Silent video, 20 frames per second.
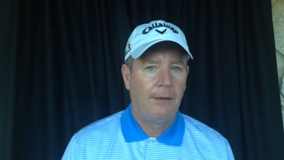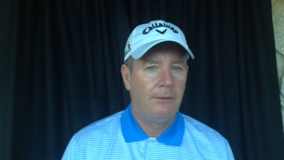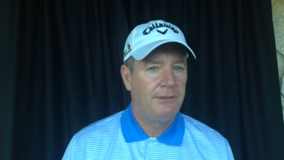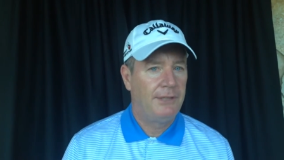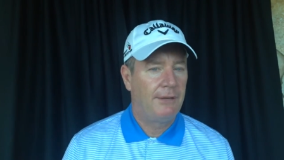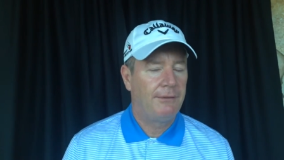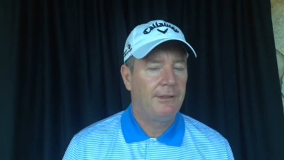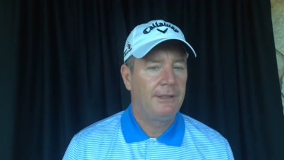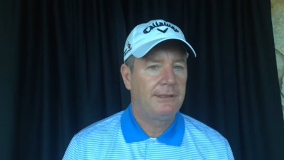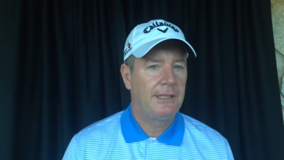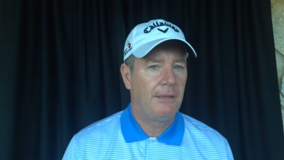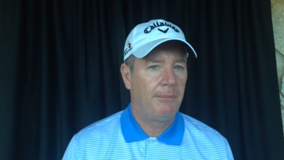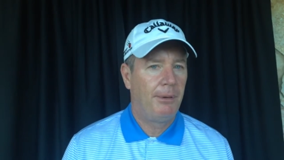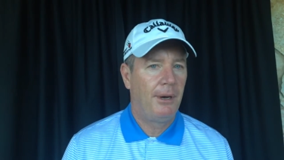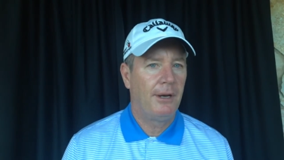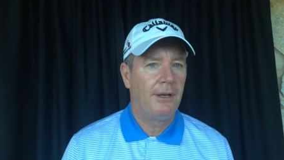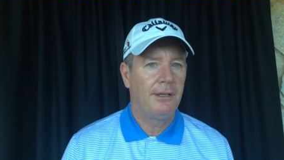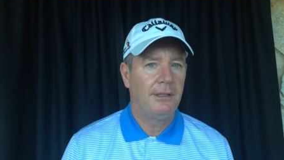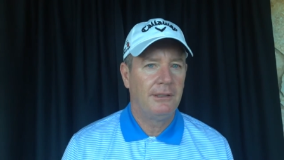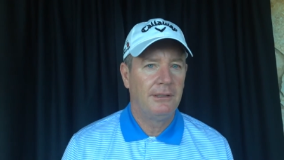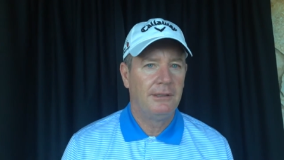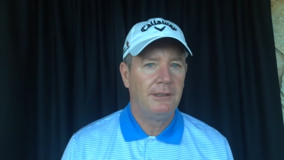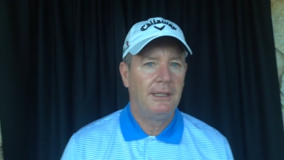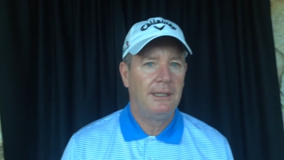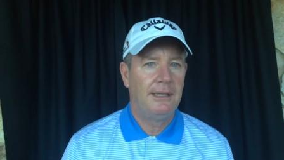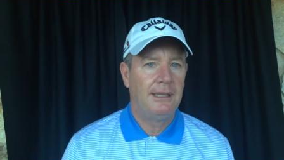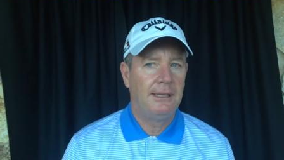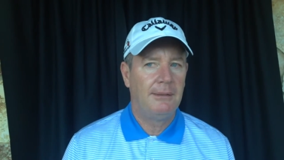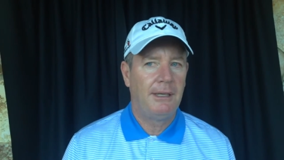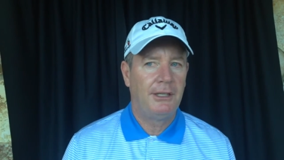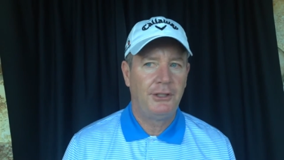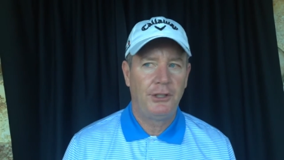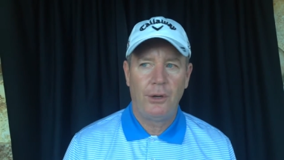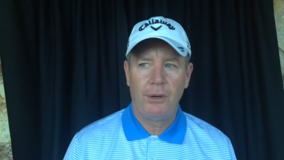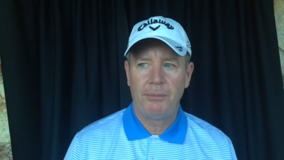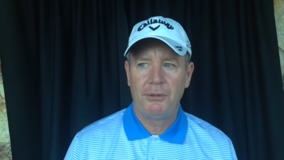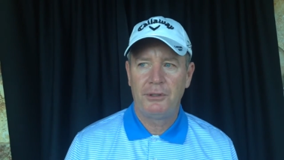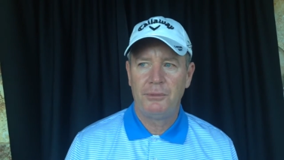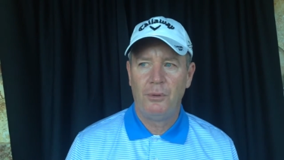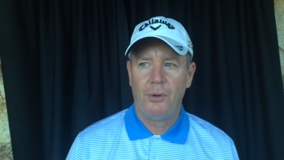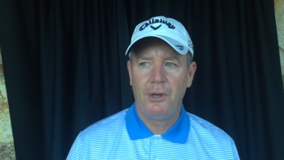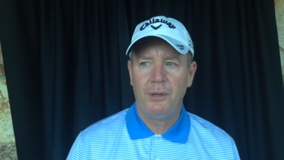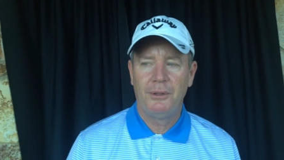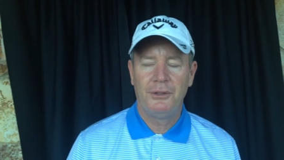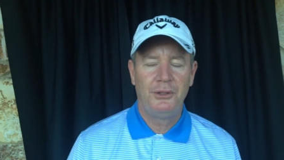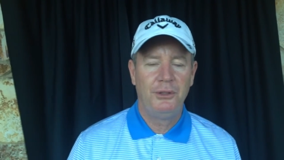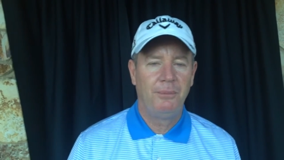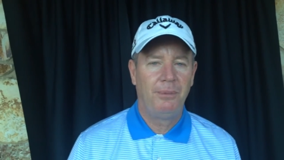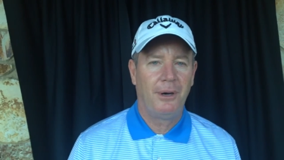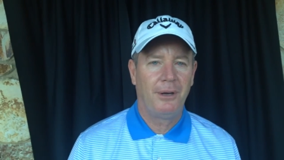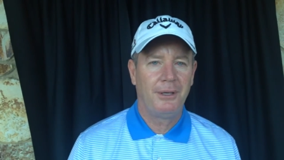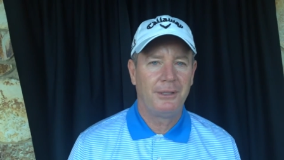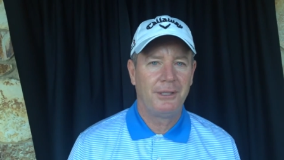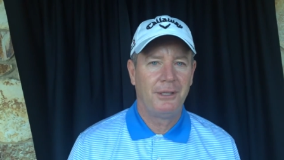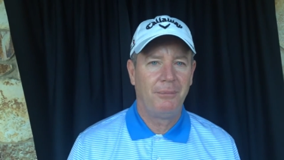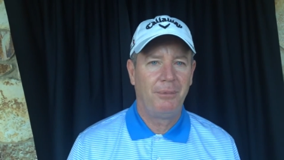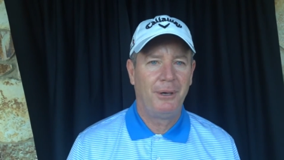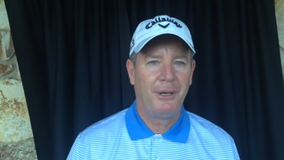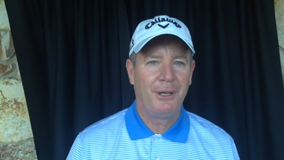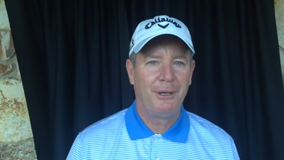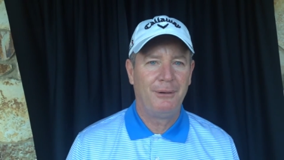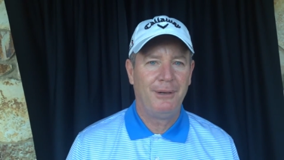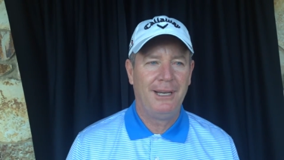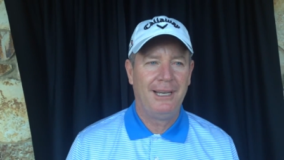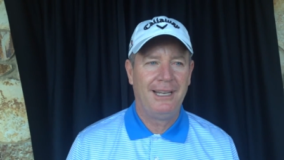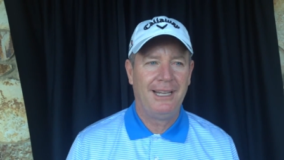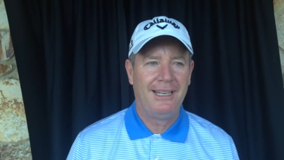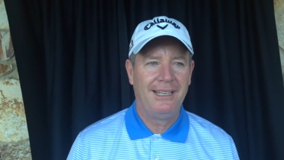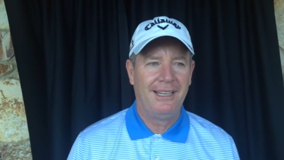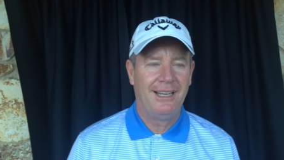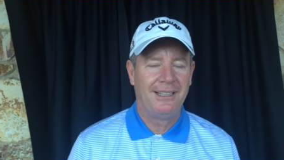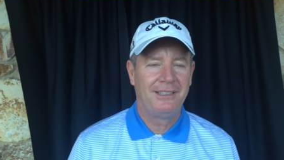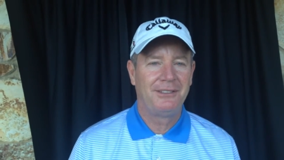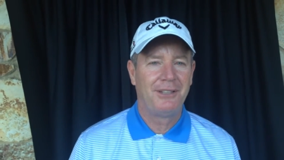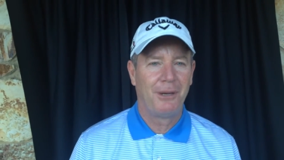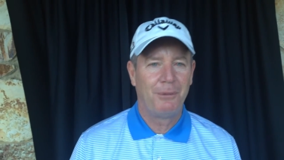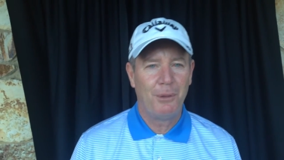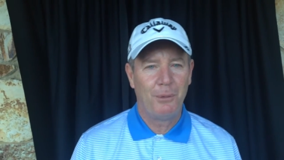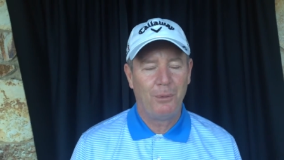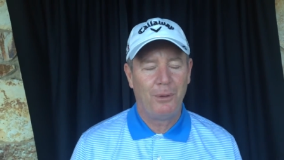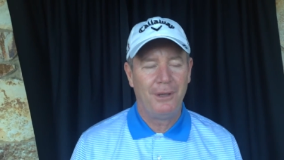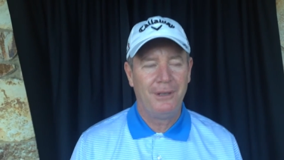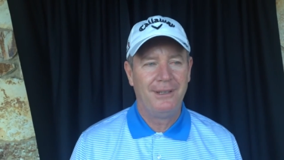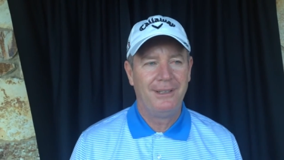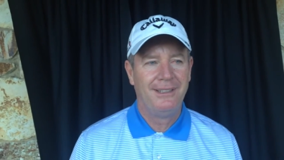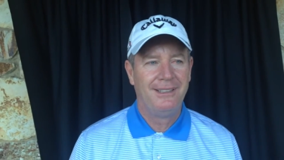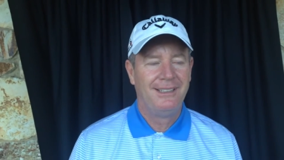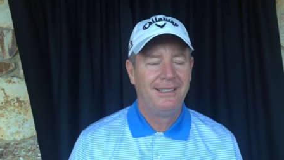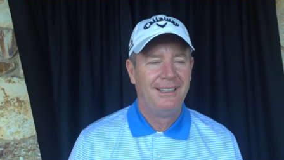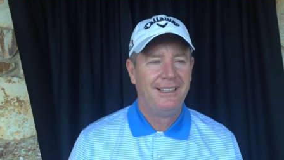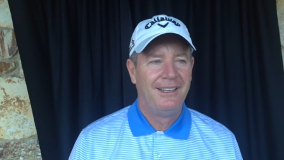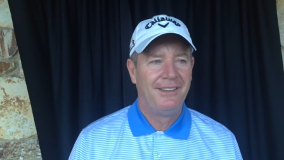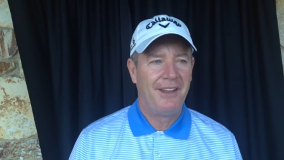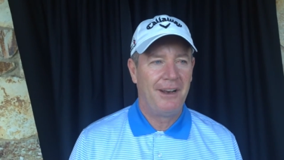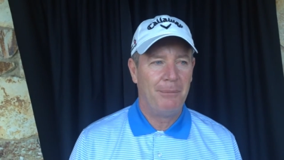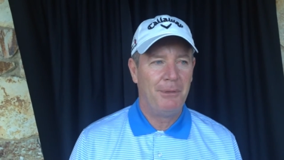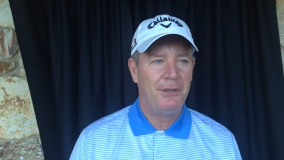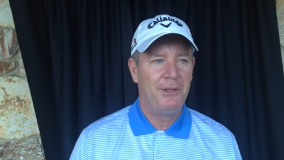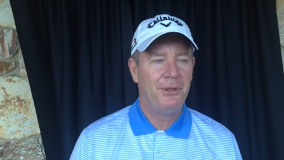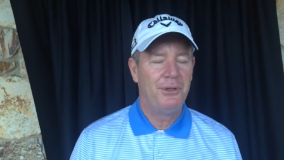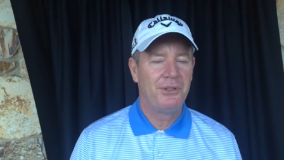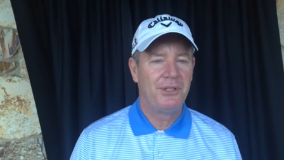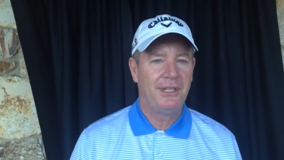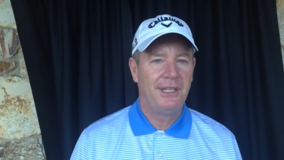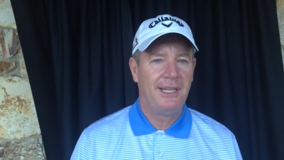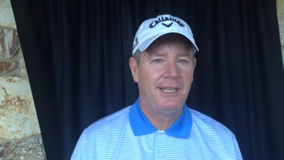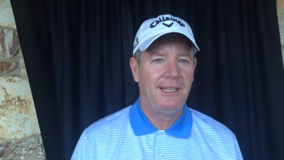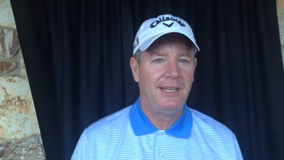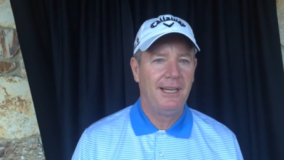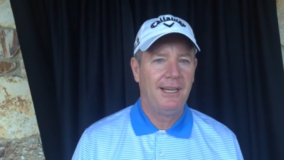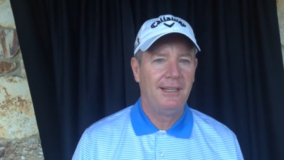I would definitely say the putting. Uh, I showed up this morning with two putters on the putting green and uh, stuck with one that I've been using and.